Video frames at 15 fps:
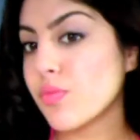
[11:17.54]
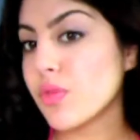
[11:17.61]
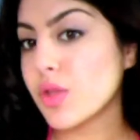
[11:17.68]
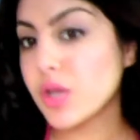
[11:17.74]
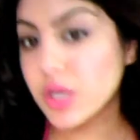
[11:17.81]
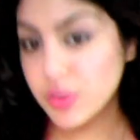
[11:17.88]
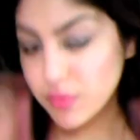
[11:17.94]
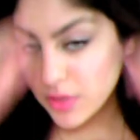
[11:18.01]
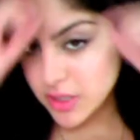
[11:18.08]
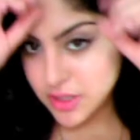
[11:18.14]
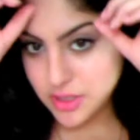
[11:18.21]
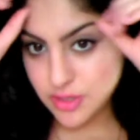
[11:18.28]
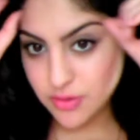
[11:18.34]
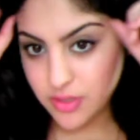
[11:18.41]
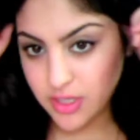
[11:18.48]
you can really
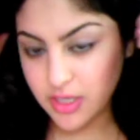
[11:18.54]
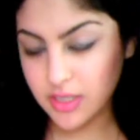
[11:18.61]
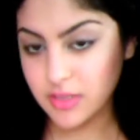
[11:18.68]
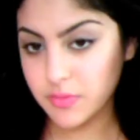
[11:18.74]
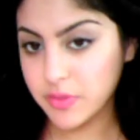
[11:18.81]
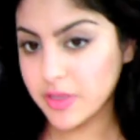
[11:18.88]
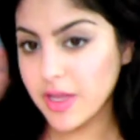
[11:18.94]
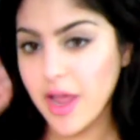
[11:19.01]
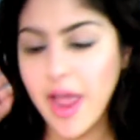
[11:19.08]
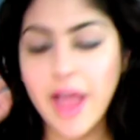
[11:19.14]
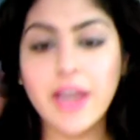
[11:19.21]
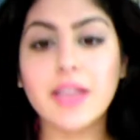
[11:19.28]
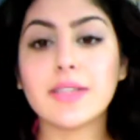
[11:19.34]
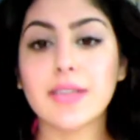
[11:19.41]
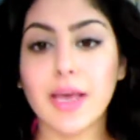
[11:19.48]
do this with
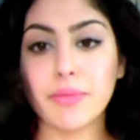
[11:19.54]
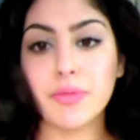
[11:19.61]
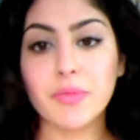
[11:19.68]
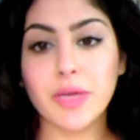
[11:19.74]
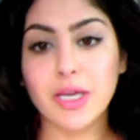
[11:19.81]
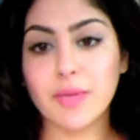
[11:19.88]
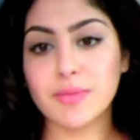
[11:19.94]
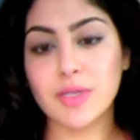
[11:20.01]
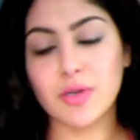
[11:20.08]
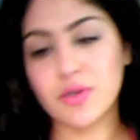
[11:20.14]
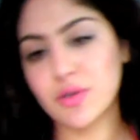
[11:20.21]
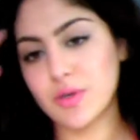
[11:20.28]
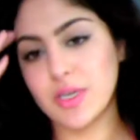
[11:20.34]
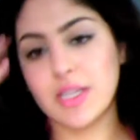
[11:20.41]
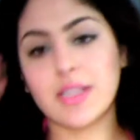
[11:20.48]
any type of makeup, so you
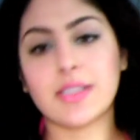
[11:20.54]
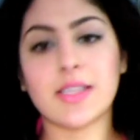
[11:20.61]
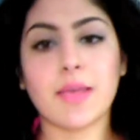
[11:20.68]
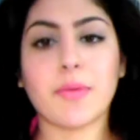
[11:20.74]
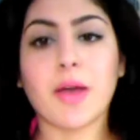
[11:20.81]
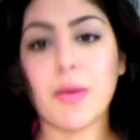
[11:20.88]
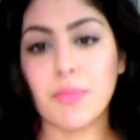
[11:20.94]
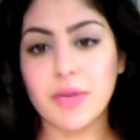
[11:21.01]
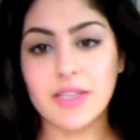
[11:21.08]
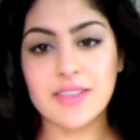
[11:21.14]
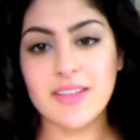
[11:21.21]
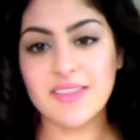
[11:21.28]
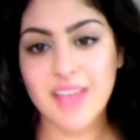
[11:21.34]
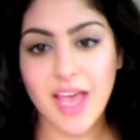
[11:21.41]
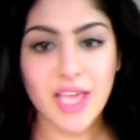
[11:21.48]
don't need the same companies
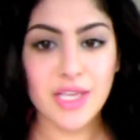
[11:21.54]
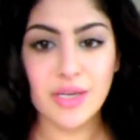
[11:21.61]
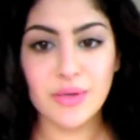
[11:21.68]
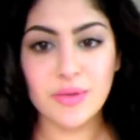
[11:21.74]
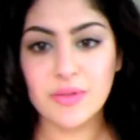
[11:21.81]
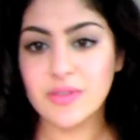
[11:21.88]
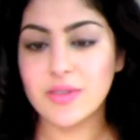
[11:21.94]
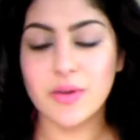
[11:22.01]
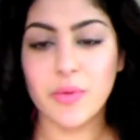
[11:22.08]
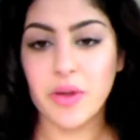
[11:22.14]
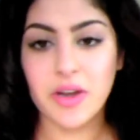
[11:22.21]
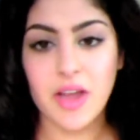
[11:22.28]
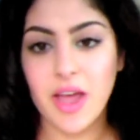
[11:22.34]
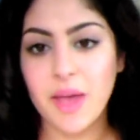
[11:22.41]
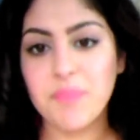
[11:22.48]
as I used or
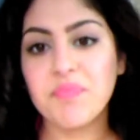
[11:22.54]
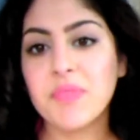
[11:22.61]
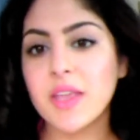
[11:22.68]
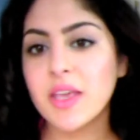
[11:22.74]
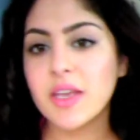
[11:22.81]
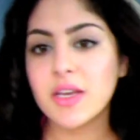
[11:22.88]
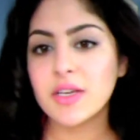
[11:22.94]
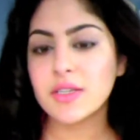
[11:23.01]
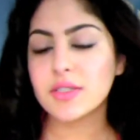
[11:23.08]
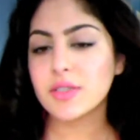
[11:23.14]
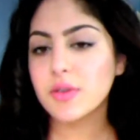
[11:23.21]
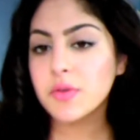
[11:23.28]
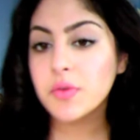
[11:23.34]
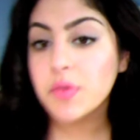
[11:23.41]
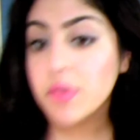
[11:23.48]
whatnot.
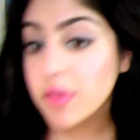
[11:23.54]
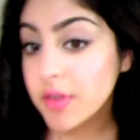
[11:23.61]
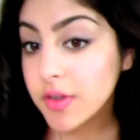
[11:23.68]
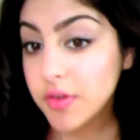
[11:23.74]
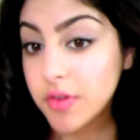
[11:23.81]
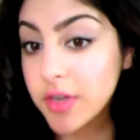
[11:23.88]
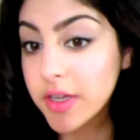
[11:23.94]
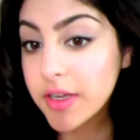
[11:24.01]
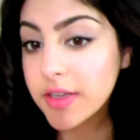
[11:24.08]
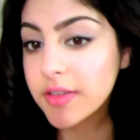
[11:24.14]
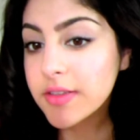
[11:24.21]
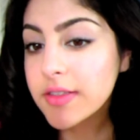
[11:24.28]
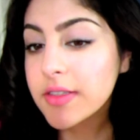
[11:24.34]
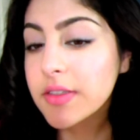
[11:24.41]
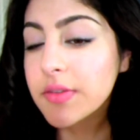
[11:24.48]
So here it is.
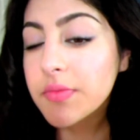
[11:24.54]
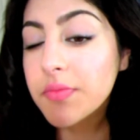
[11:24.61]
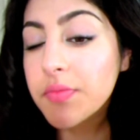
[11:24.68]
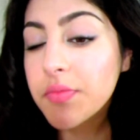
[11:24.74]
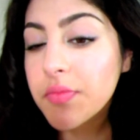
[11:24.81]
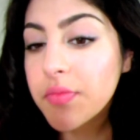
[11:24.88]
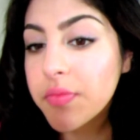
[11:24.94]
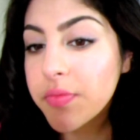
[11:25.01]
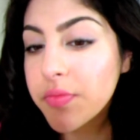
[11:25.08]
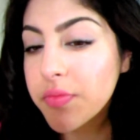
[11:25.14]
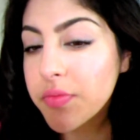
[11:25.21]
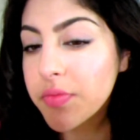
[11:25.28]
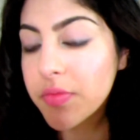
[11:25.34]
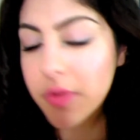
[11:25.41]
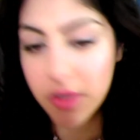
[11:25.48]

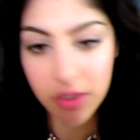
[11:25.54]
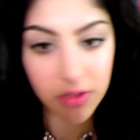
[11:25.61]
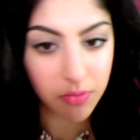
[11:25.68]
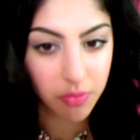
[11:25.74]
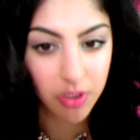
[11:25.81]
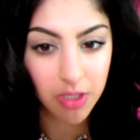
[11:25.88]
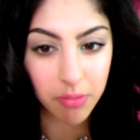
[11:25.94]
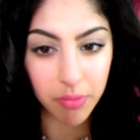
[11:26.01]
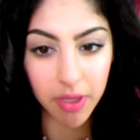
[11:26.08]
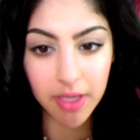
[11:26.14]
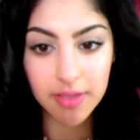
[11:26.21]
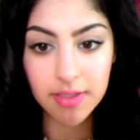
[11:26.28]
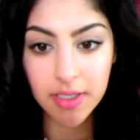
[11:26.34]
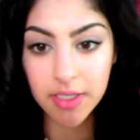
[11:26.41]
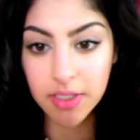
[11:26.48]
It's just really
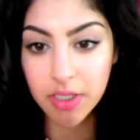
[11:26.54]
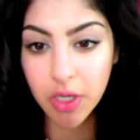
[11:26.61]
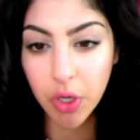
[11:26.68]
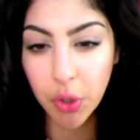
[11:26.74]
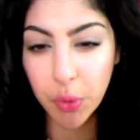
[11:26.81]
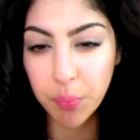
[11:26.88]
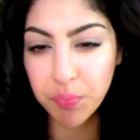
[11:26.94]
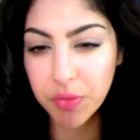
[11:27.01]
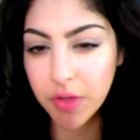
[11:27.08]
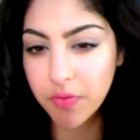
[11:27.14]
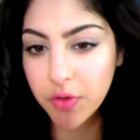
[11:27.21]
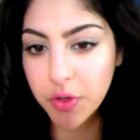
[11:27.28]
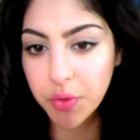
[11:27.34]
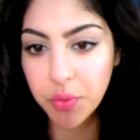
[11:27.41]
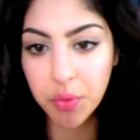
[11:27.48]
basic, so if
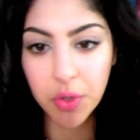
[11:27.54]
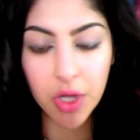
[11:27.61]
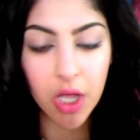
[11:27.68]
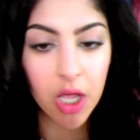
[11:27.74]
you